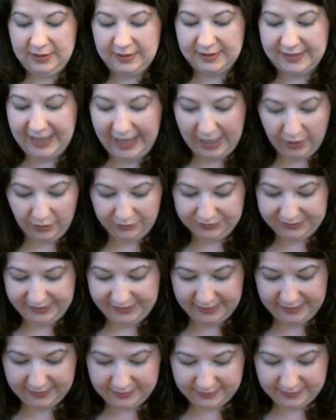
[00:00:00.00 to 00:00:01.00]
cowl
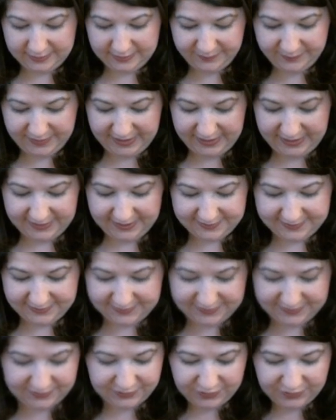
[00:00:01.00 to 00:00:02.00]
neck piece.
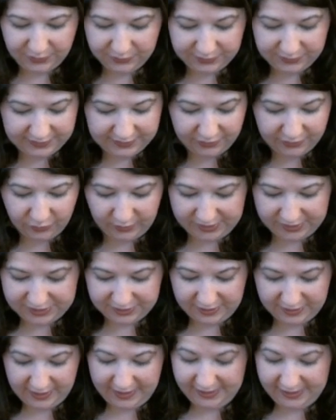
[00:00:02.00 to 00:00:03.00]
So totally a
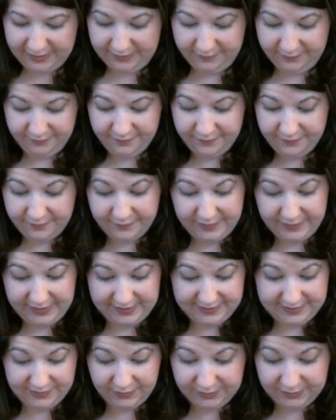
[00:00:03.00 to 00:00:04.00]
winter item, but
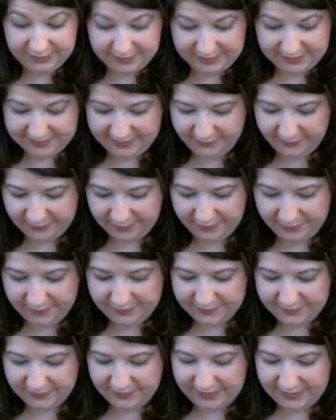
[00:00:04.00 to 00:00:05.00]
it sold in the summer.
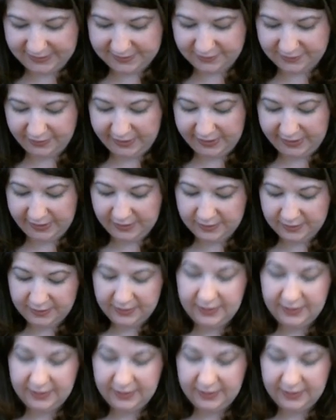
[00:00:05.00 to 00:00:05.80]
So that's great.